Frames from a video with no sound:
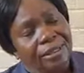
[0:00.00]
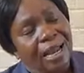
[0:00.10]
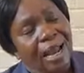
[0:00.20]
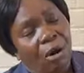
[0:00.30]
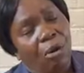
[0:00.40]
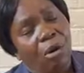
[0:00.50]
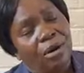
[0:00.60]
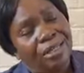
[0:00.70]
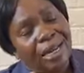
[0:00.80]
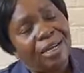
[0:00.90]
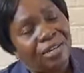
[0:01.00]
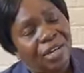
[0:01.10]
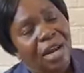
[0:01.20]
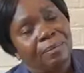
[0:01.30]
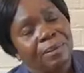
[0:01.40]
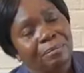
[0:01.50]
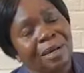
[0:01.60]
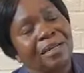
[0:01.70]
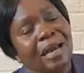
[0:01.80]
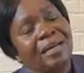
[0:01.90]
they are all 10 tribes,
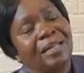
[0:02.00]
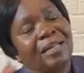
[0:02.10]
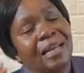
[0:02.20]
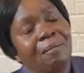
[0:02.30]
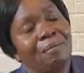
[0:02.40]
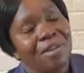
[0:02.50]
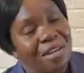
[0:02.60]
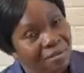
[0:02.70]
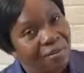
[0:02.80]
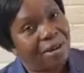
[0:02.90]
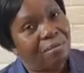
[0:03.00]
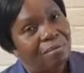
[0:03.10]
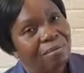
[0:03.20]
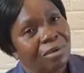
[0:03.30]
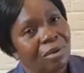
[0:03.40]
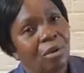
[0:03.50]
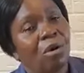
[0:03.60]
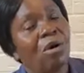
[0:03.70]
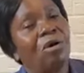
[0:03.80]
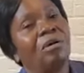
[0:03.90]
but under the name Ephraim
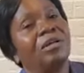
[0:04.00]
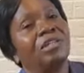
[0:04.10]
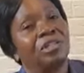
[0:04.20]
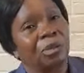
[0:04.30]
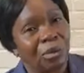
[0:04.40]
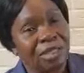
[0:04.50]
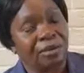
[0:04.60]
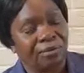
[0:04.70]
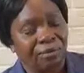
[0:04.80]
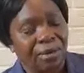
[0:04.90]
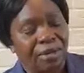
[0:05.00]
or Joseph.